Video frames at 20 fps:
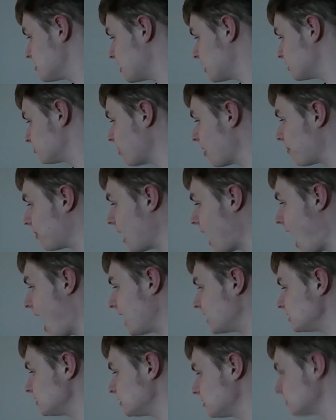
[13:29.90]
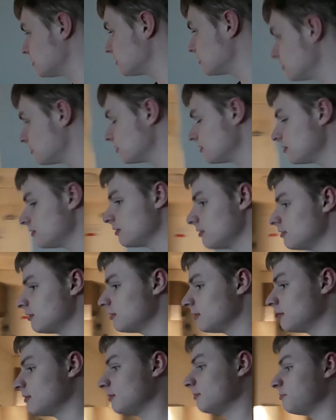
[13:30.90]
That's my plans.
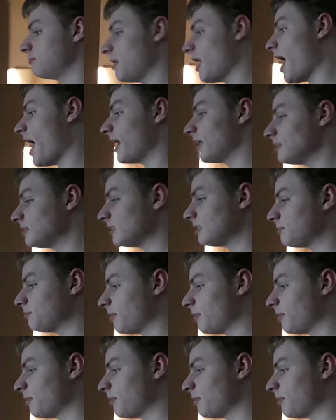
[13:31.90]
Plans,